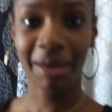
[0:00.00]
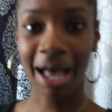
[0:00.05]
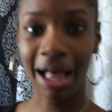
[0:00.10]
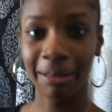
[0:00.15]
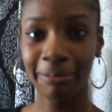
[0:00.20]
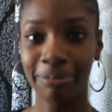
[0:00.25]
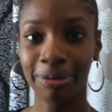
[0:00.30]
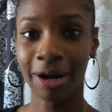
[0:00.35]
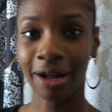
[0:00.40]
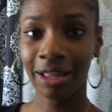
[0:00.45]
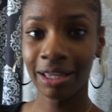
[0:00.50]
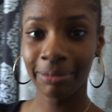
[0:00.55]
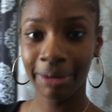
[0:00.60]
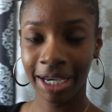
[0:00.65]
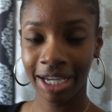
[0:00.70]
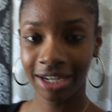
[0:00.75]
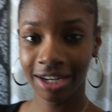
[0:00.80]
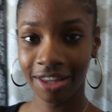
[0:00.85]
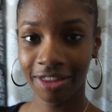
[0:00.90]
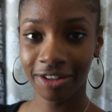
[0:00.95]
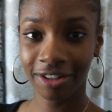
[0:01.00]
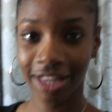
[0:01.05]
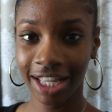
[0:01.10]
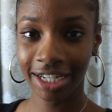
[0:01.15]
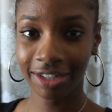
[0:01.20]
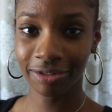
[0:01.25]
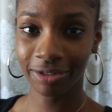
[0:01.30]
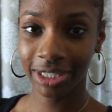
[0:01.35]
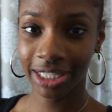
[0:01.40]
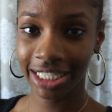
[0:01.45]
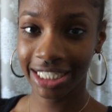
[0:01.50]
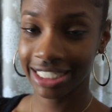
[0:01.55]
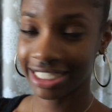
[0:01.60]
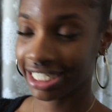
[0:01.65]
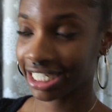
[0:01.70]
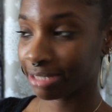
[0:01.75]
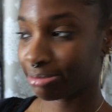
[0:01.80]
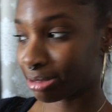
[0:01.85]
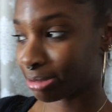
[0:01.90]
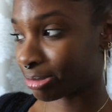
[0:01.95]
I'll probably make another like really
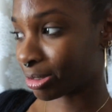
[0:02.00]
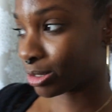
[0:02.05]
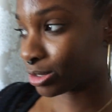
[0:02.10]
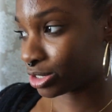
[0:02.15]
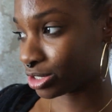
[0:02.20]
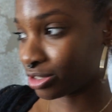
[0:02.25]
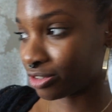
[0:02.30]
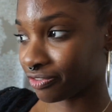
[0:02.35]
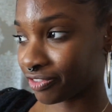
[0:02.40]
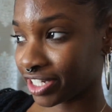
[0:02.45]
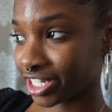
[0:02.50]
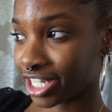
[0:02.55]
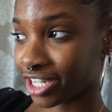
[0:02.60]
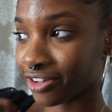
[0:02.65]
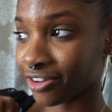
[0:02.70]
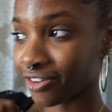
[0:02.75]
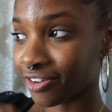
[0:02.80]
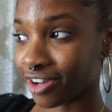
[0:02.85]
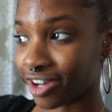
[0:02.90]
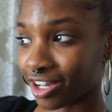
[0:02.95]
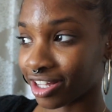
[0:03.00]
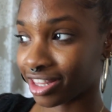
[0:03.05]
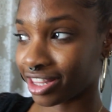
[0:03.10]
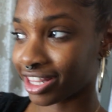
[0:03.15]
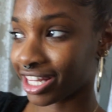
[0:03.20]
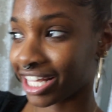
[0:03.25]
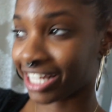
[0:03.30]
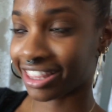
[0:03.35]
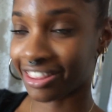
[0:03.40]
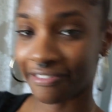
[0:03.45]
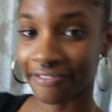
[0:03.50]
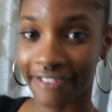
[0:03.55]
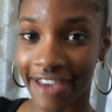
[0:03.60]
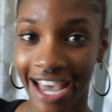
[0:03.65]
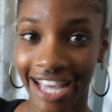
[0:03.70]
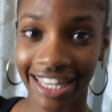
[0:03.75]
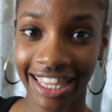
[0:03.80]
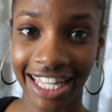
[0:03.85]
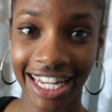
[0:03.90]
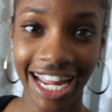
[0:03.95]
deep emotional video on like the
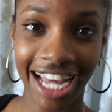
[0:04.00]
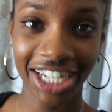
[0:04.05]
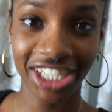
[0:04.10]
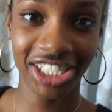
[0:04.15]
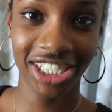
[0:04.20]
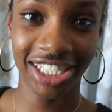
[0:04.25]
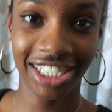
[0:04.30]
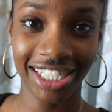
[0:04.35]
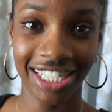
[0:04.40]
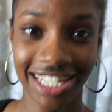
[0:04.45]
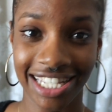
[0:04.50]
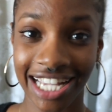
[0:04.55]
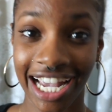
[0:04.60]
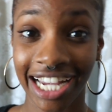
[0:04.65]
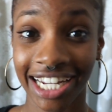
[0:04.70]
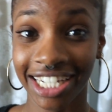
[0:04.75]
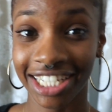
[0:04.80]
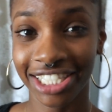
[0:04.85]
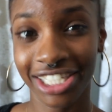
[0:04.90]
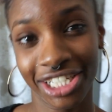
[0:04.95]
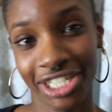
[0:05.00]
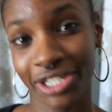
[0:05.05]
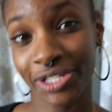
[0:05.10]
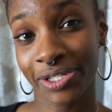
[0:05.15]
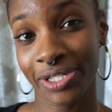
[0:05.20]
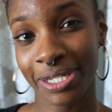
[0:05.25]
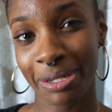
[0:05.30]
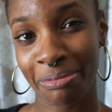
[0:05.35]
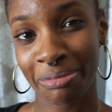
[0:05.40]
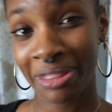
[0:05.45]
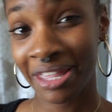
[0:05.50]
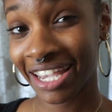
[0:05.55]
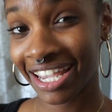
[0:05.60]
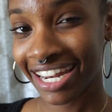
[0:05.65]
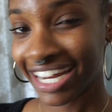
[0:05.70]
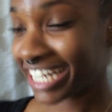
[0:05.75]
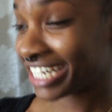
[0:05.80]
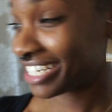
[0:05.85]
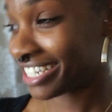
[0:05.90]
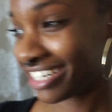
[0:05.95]
fact that I just decided to do something
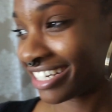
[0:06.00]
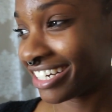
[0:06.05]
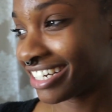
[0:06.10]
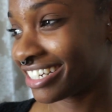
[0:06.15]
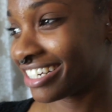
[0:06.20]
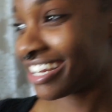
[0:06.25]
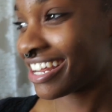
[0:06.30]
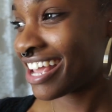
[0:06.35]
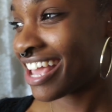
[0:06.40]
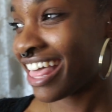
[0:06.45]
and I did it.